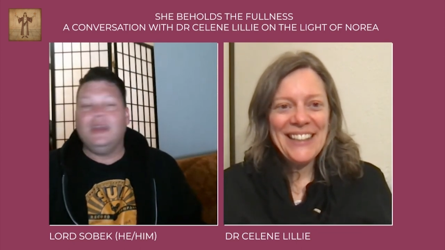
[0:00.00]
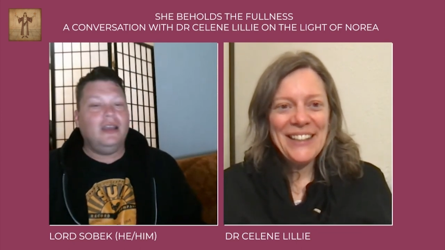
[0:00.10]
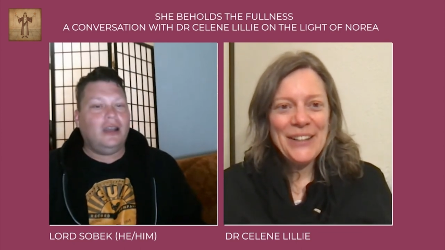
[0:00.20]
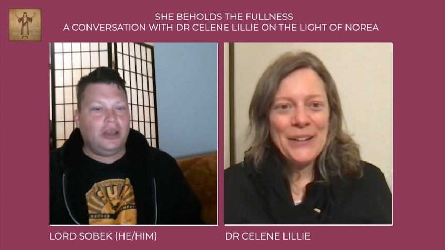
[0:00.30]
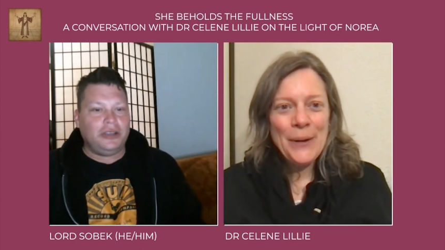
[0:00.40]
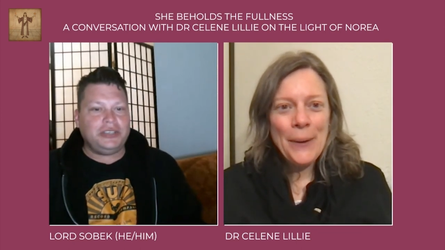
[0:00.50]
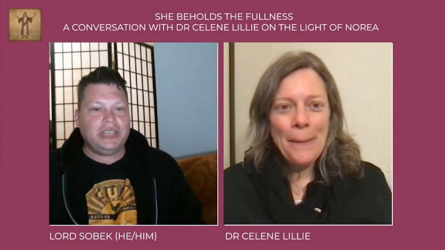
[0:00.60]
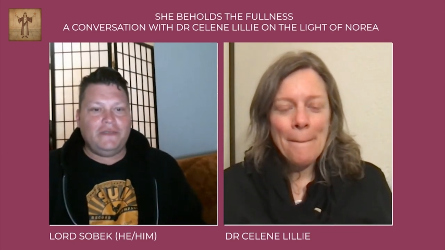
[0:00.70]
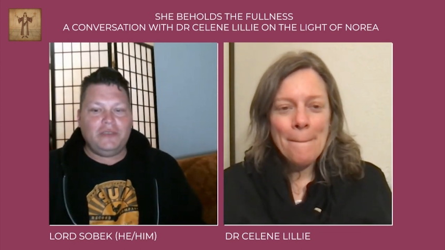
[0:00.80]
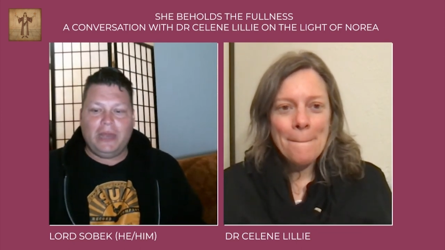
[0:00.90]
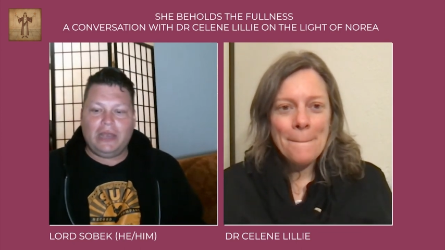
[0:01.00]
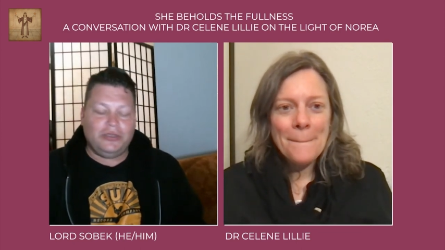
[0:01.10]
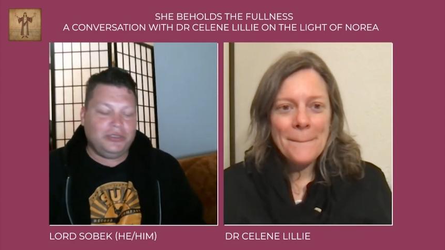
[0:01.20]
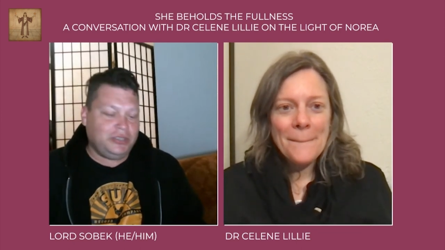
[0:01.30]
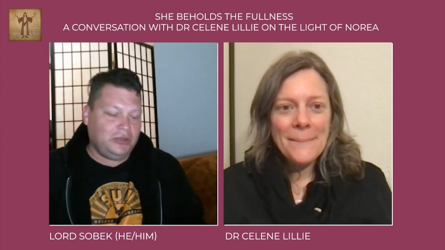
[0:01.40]
Speaker 1: honored to have you back on the
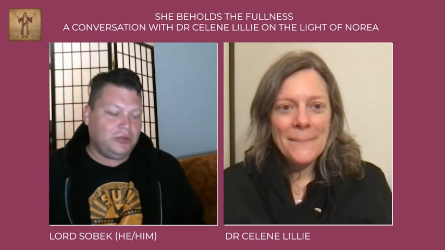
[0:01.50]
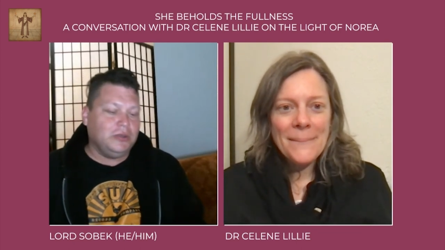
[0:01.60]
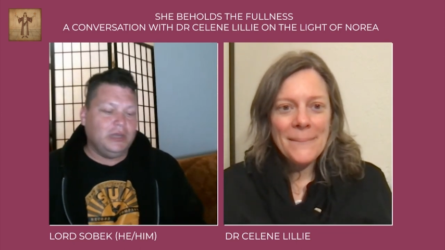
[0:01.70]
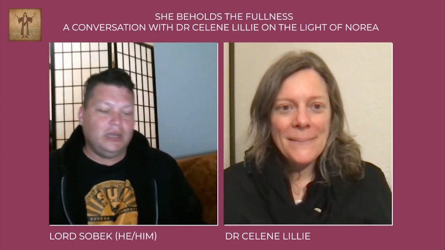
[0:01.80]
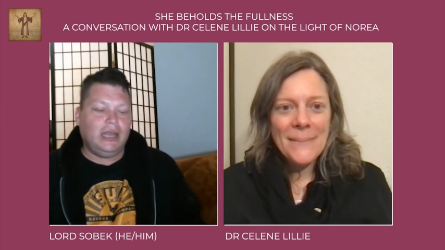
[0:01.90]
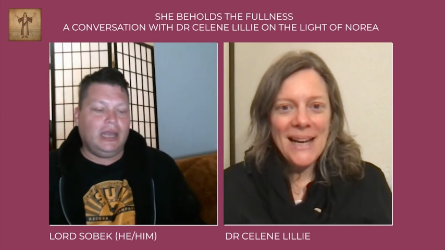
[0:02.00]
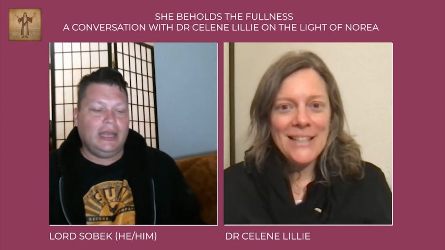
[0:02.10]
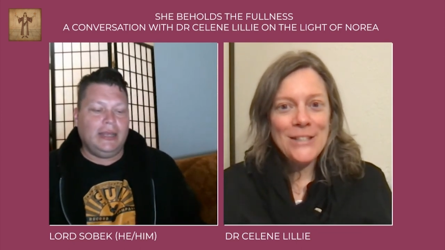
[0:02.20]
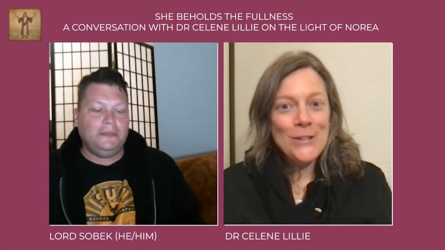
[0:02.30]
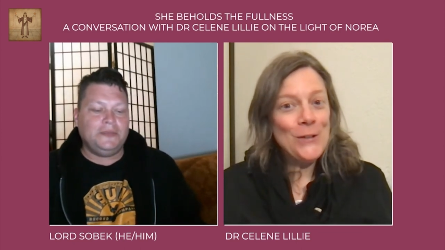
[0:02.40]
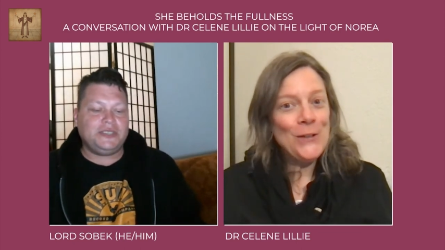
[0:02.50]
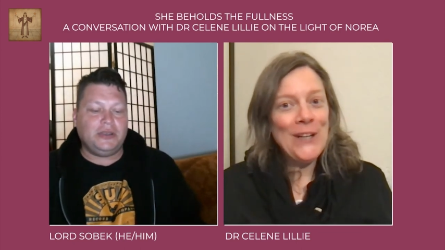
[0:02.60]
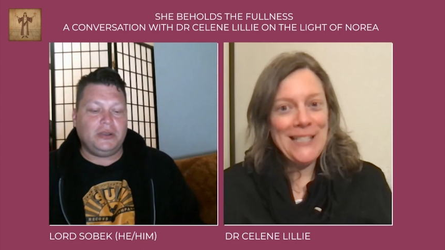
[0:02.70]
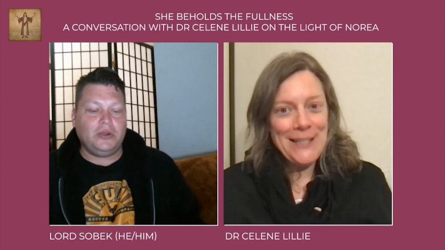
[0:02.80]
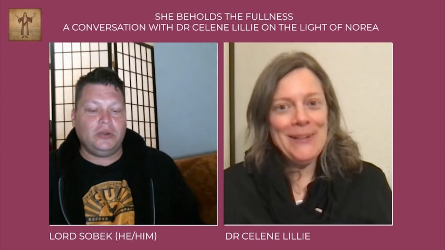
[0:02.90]
show. Um,
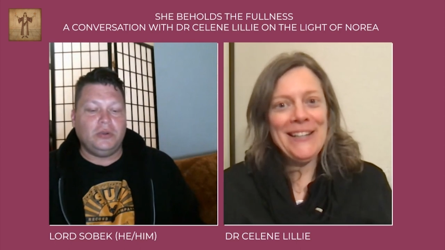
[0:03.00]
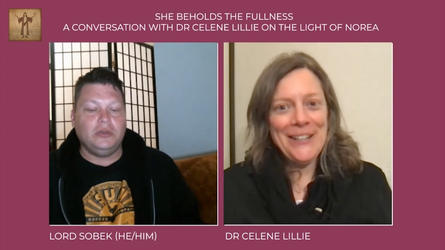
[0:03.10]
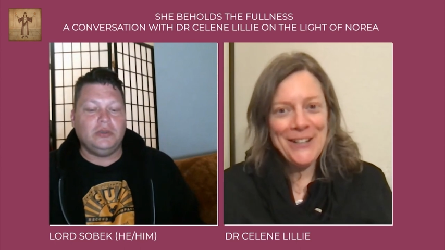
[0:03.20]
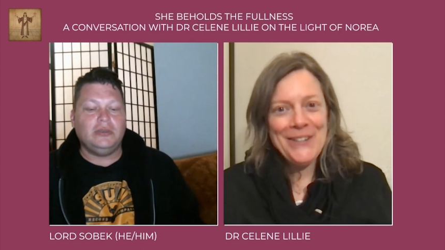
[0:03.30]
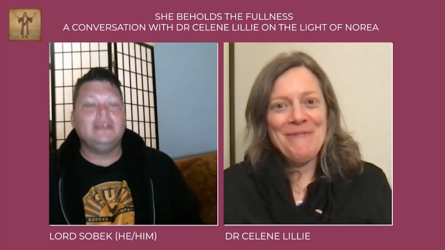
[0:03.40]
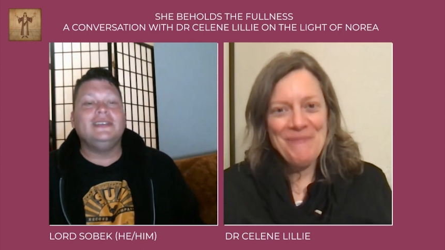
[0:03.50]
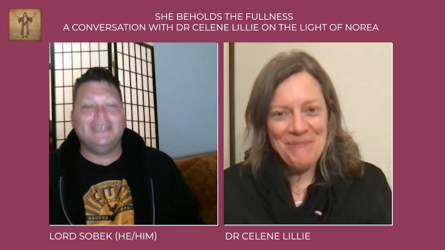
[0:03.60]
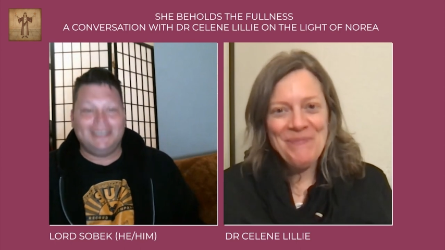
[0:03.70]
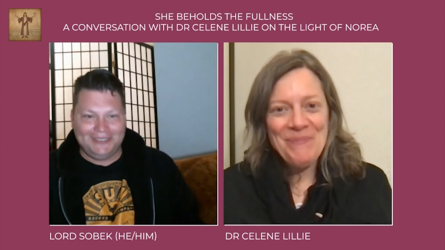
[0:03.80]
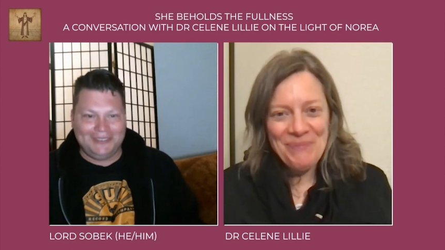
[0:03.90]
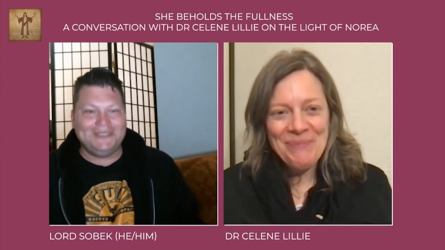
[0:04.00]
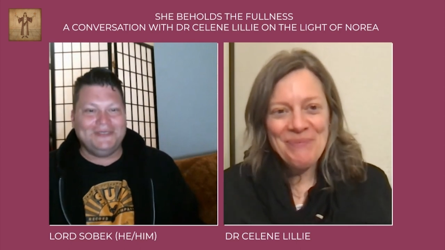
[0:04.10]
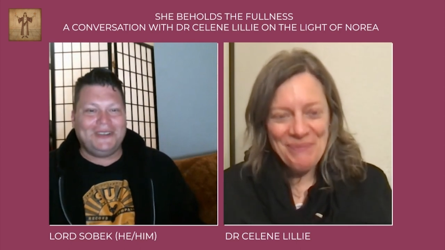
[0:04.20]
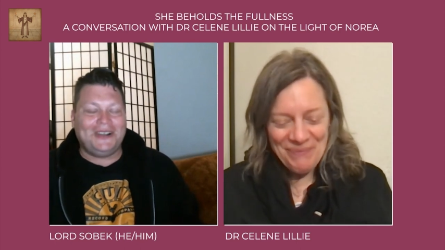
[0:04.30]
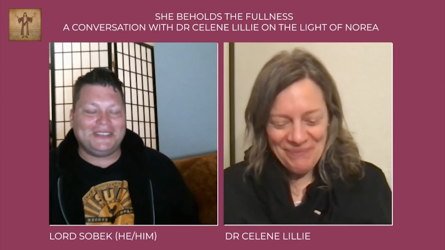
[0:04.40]
so
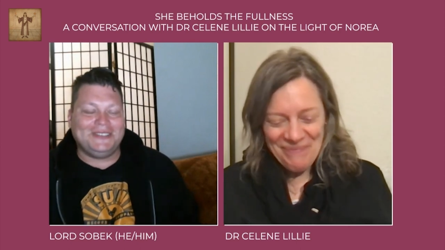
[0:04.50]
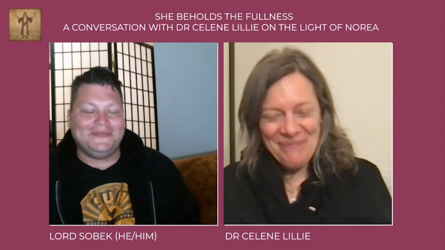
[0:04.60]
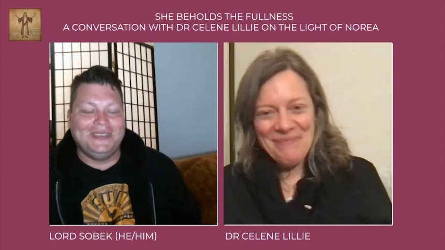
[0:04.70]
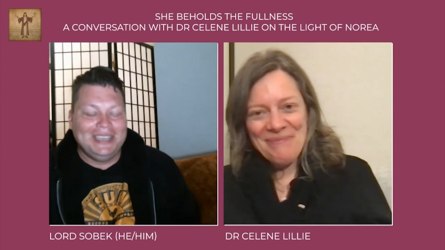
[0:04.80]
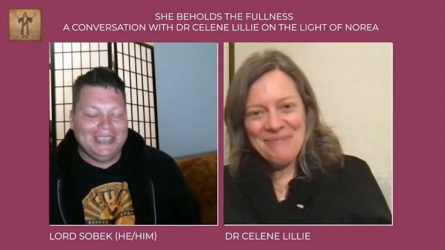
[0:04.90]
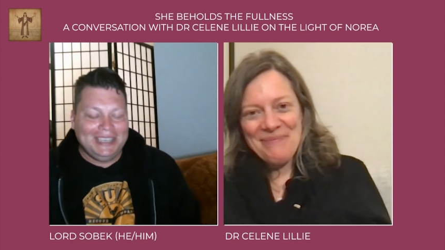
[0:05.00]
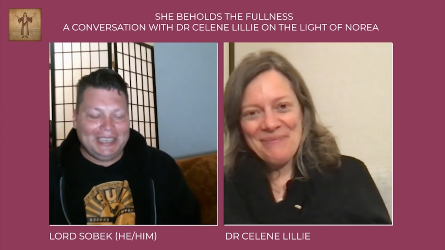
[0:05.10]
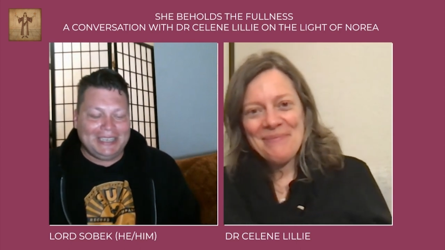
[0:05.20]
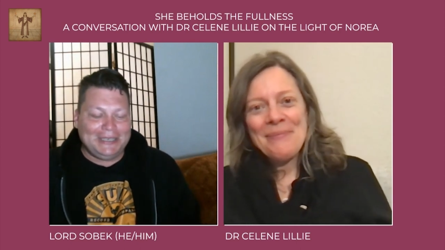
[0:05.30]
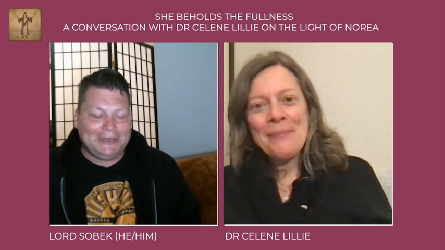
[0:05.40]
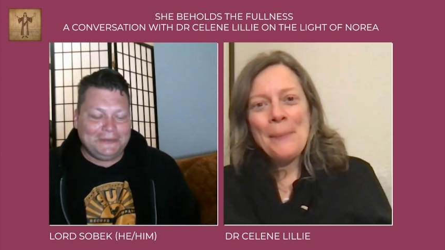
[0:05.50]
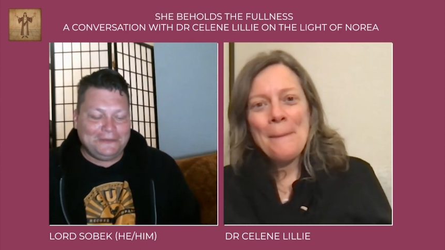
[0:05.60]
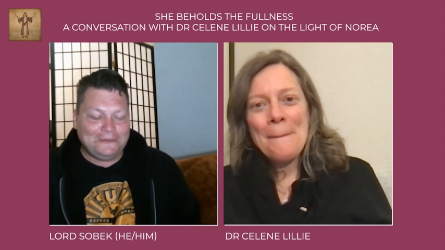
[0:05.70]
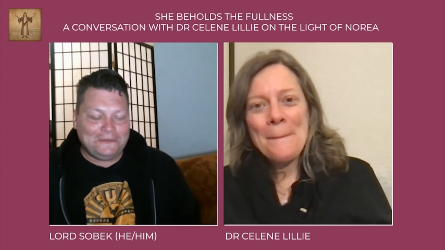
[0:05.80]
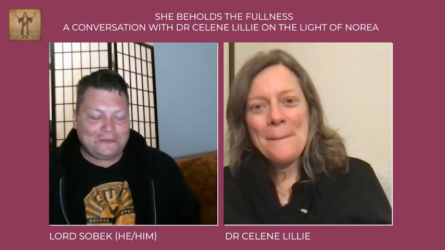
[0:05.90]
awesome.
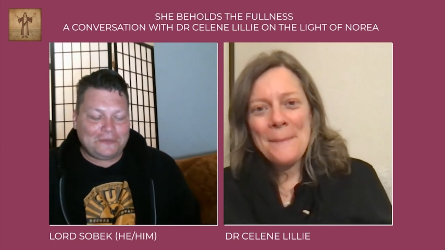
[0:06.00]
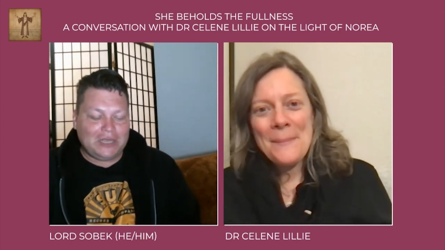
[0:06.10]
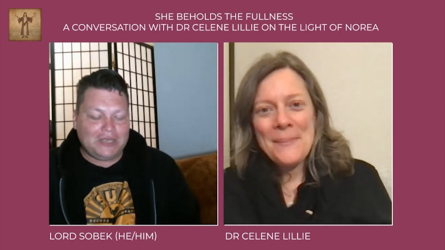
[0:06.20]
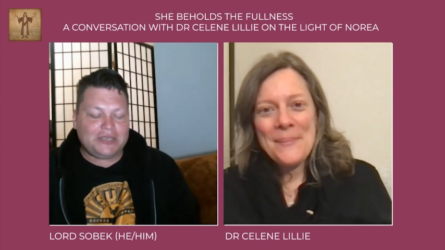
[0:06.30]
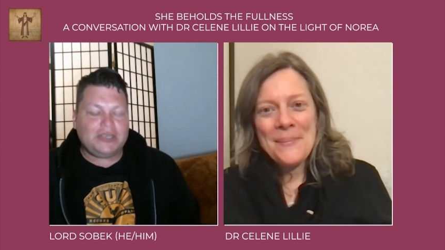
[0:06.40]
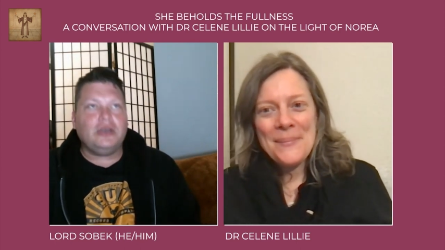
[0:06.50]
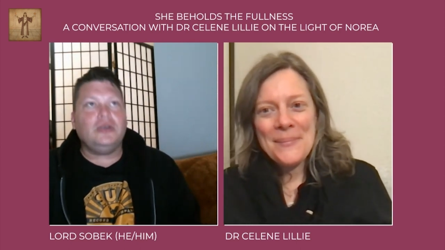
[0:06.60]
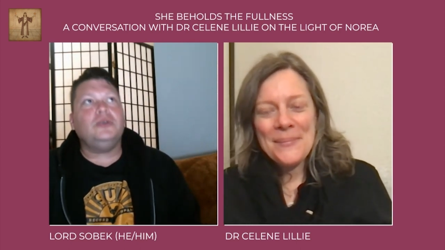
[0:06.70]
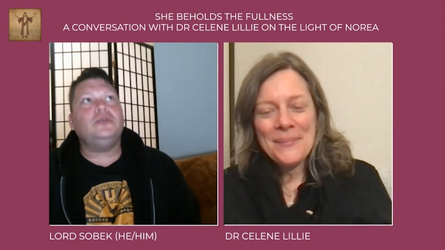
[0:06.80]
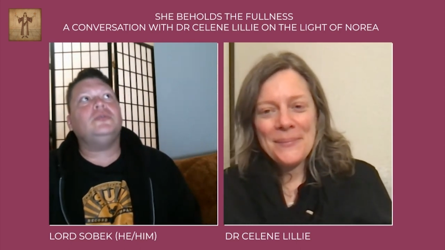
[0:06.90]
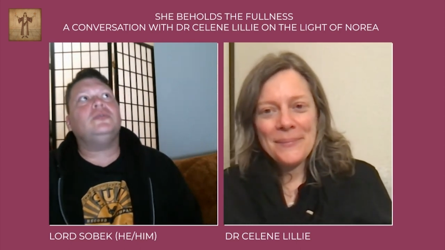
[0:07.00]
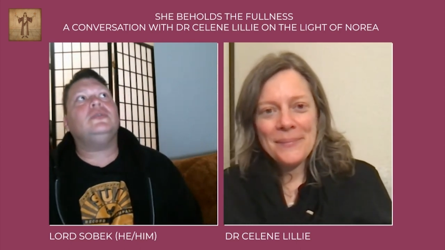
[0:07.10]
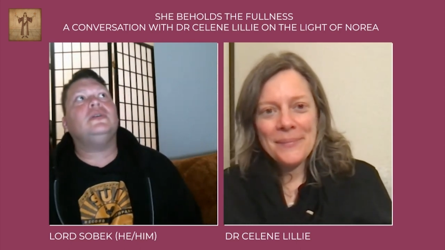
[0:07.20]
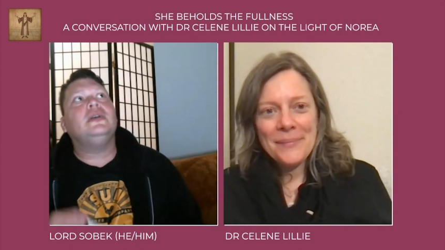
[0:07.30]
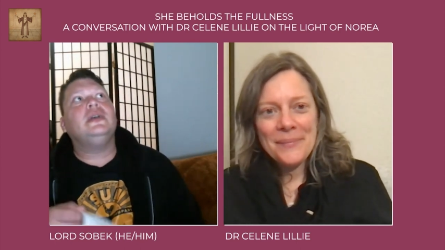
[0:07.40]
Um, so
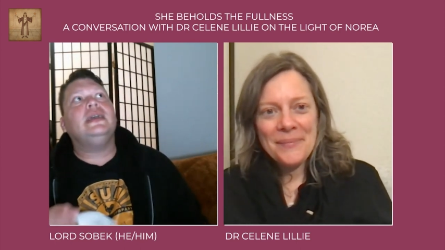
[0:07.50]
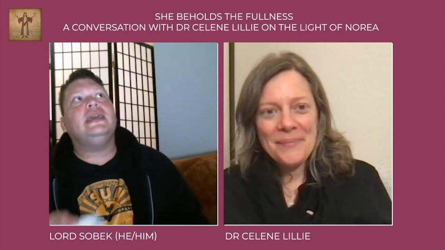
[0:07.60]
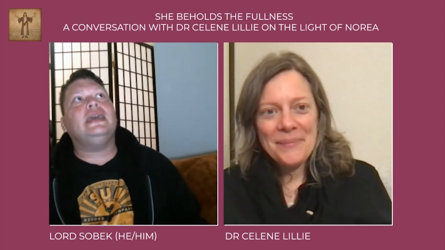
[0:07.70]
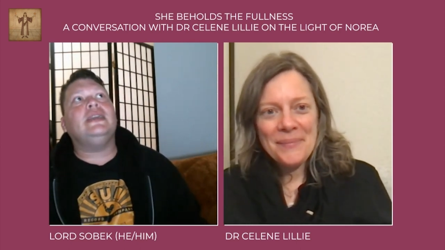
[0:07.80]
in